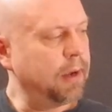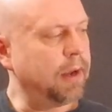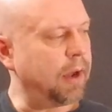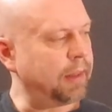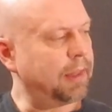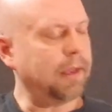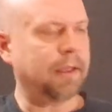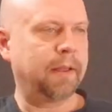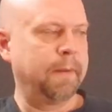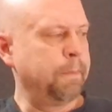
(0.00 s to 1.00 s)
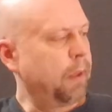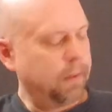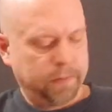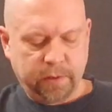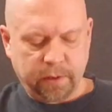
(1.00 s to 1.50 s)
Now I think
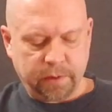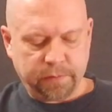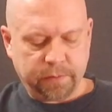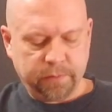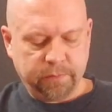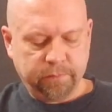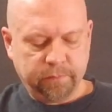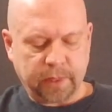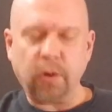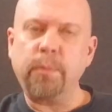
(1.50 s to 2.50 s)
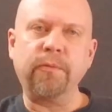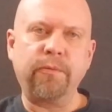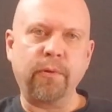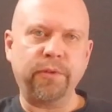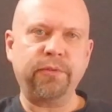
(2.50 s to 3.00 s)
that open
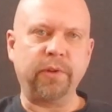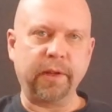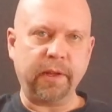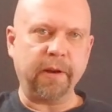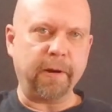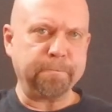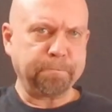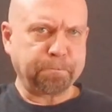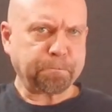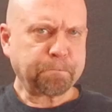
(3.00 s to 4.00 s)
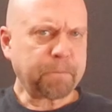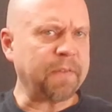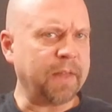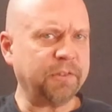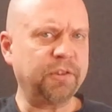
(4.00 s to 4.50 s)
4th string here,
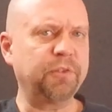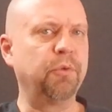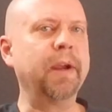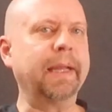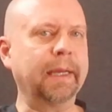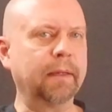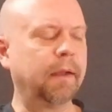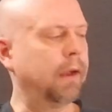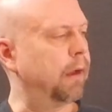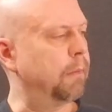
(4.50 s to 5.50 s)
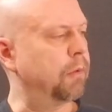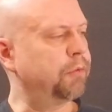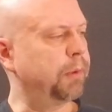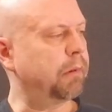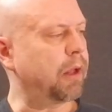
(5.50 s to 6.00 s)
that's just ringing.
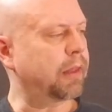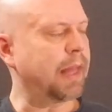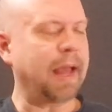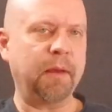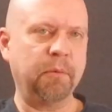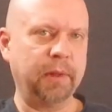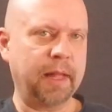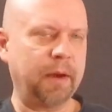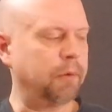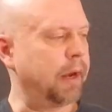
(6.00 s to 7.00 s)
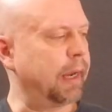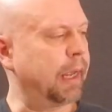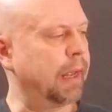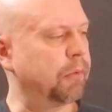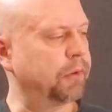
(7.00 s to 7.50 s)
Once we pluck that, we let it
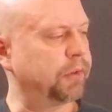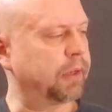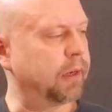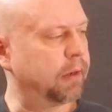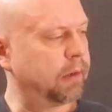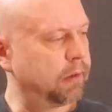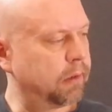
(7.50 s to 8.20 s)
ring, and we're just gonna.